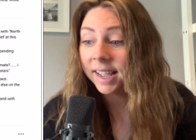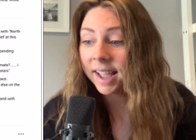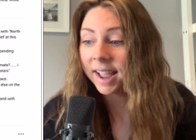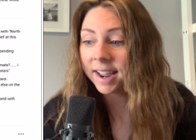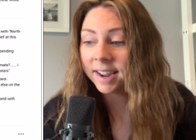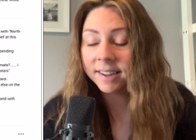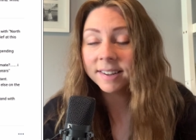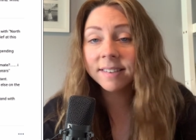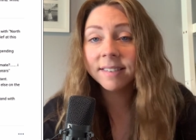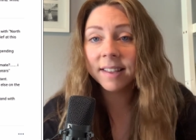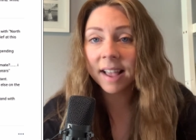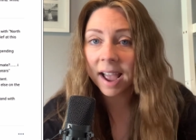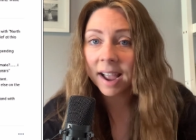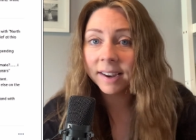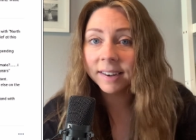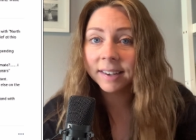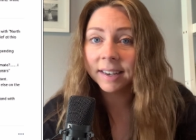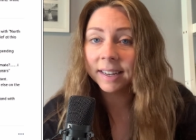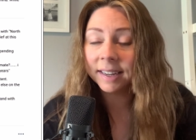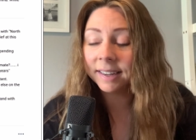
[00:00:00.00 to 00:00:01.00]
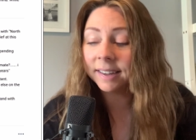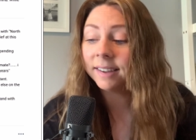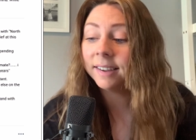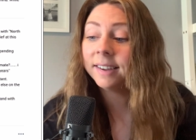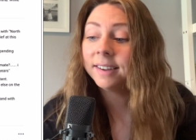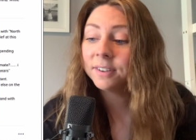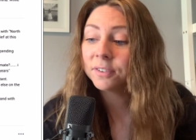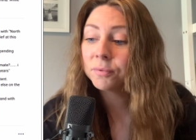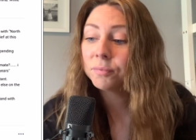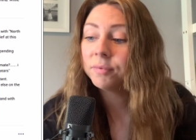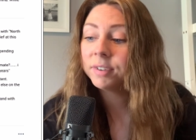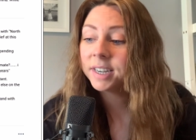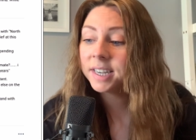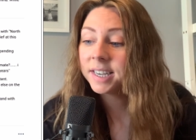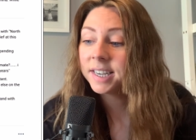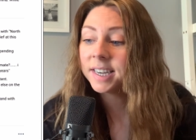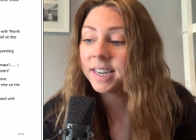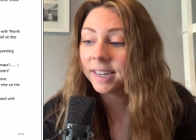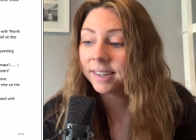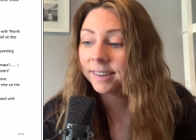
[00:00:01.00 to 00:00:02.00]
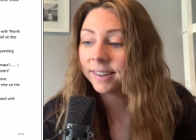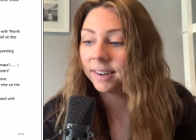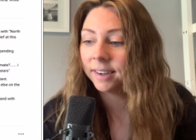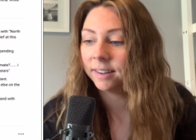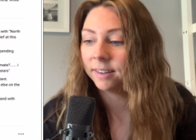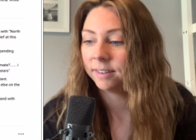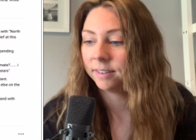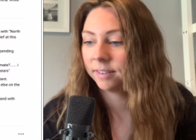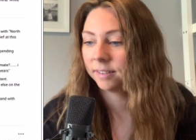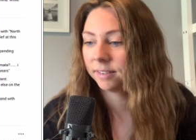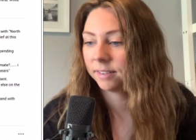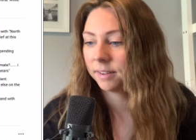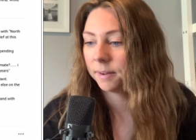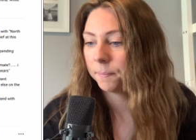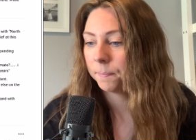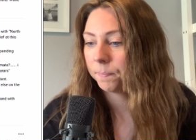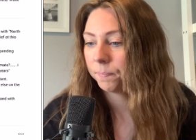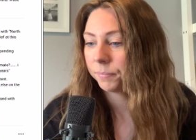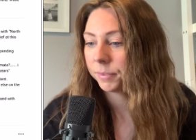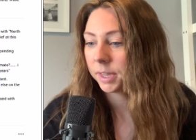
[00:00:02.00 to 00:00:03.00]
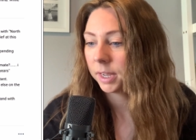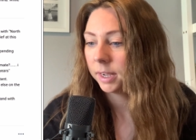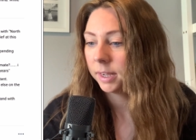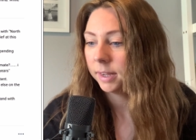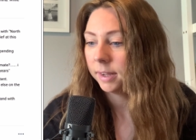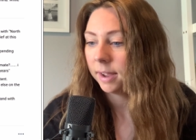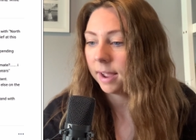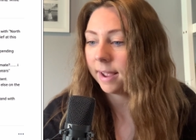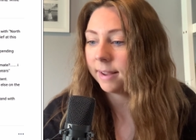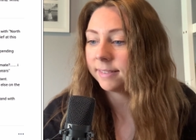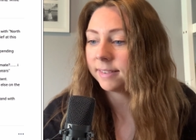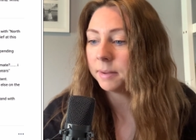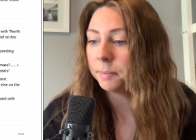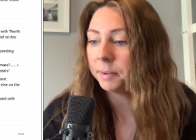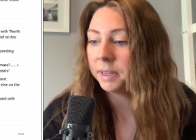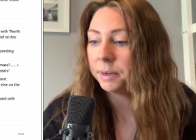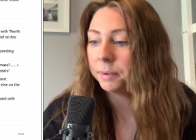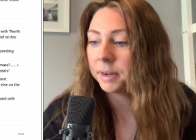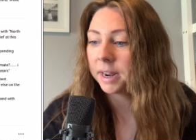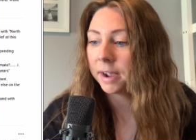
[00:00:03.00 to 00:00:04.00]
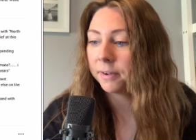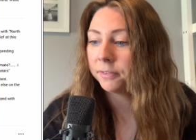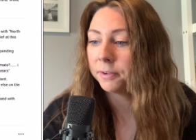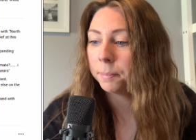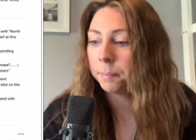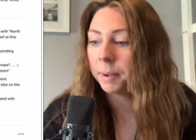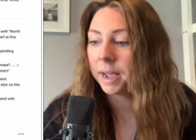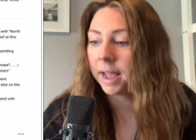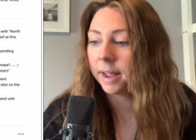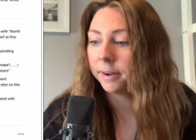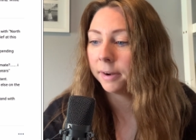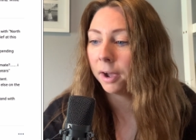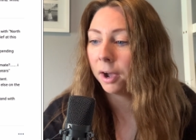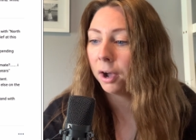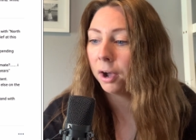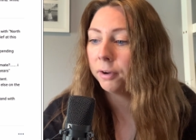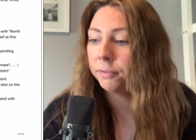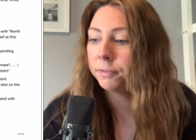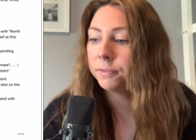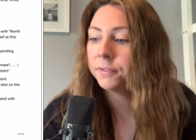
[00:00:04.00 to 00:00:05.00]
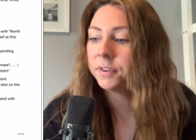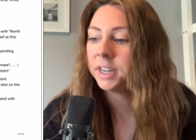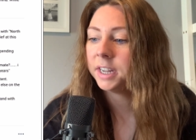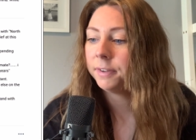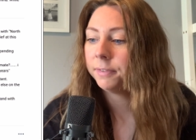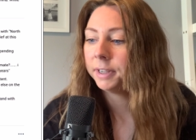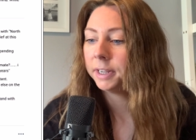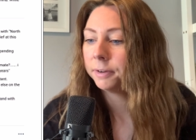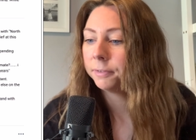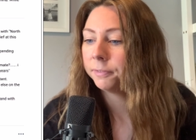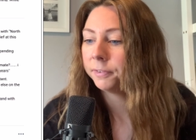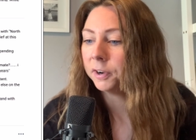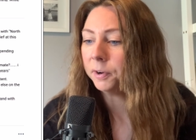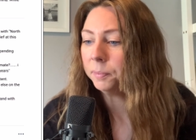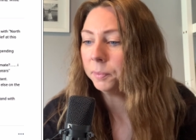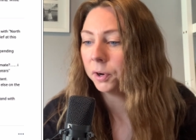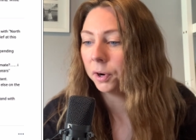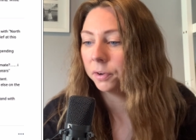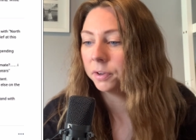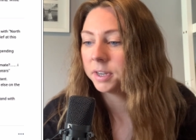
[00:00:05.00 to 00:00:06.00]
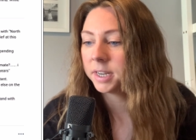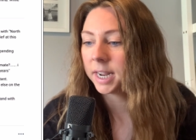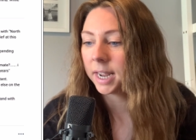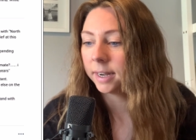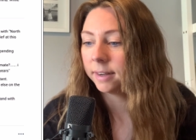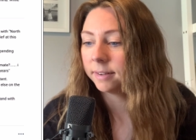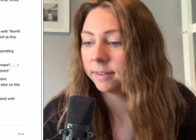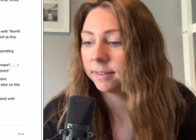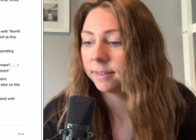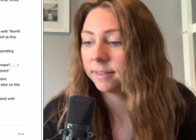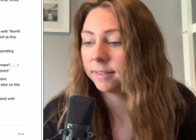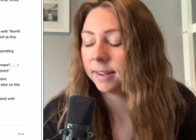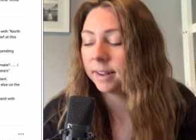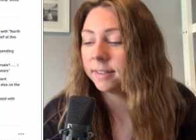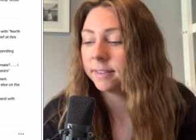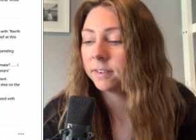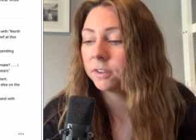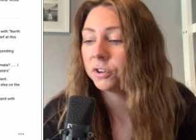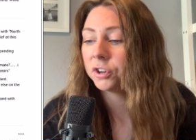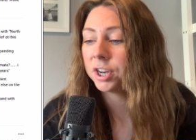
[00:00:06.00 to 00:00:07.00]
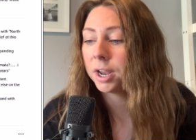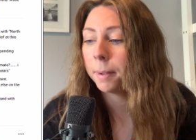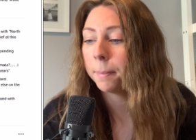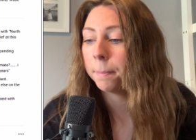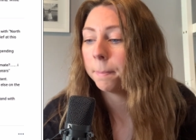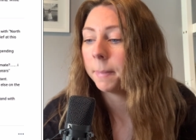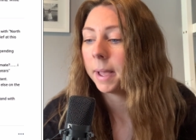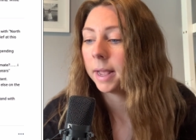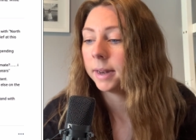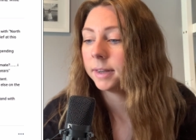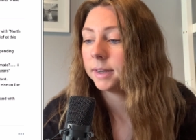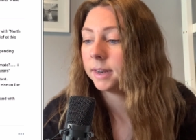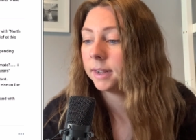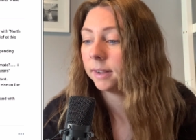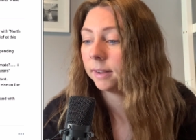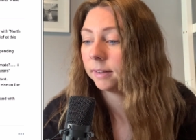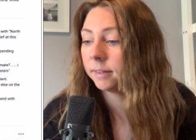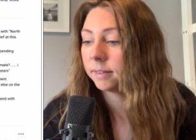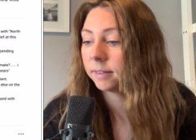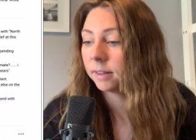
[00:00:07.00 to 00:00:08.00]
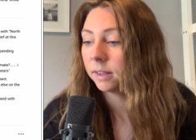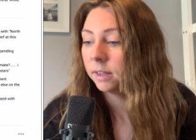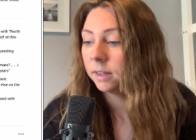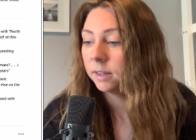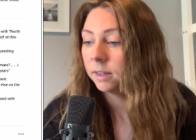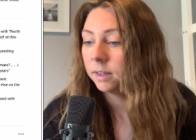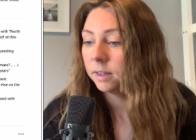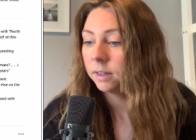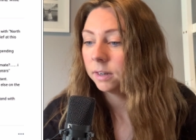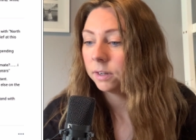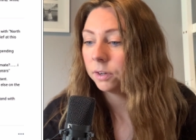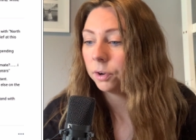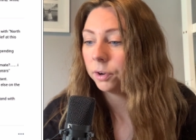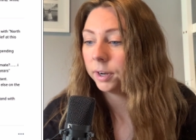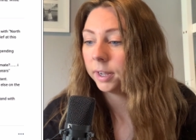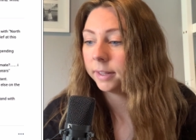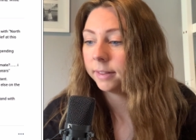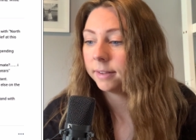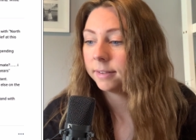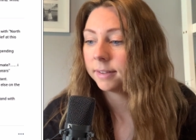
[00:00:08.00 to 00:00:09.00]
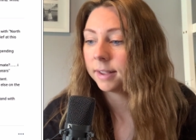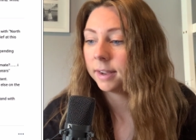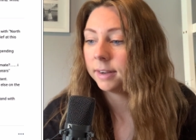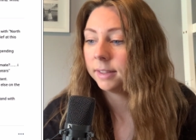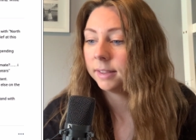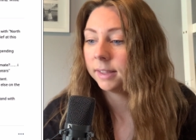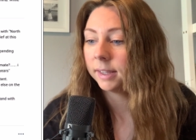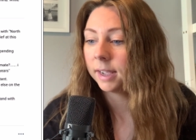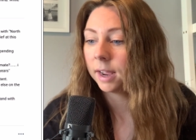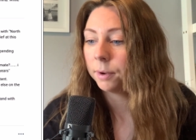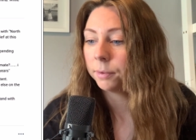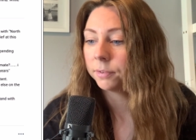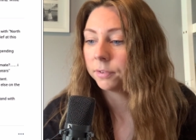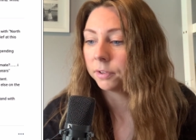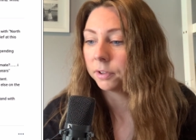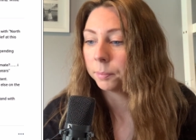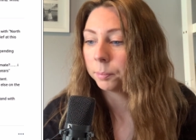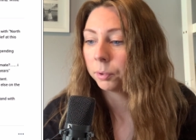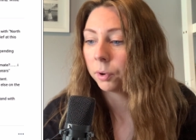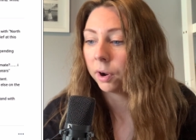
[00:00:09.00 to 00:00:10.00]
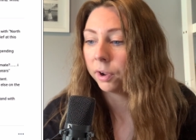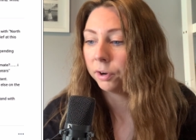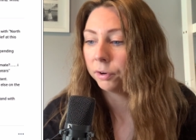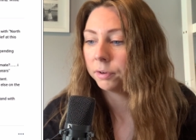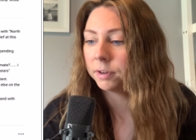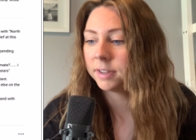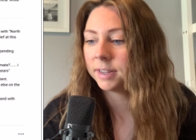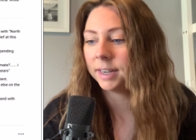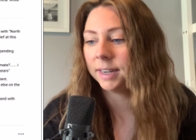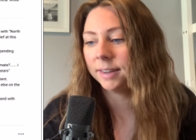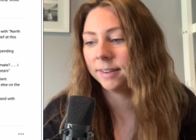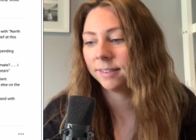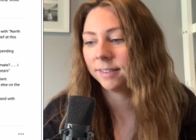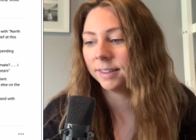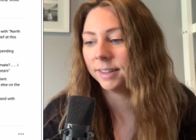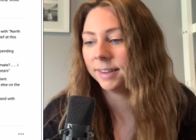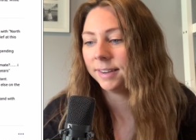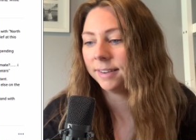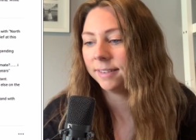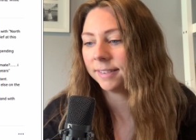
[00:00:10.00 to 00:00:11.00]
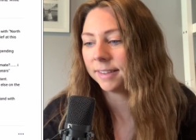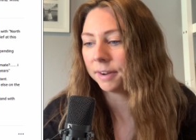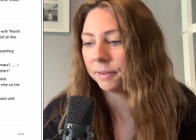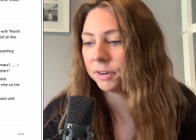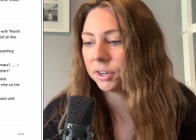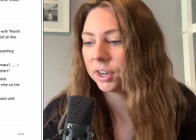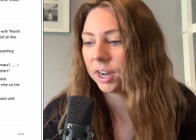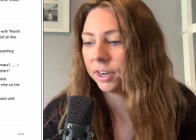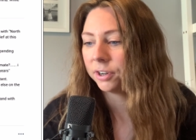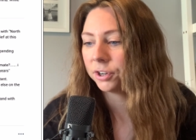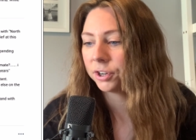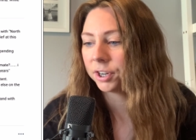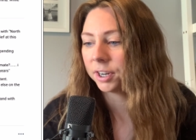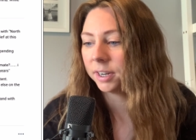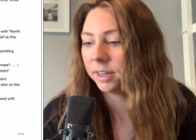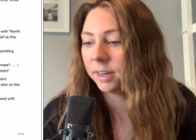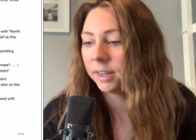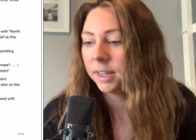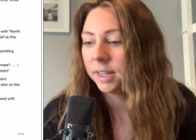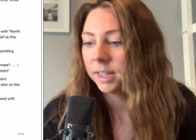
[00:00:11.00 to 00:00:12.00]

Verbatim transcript: Exactly, it's ridiculous. SNP would have to ban half of TV and film content, censorship madness. Not like there's anything else on the priority list that needs their attention.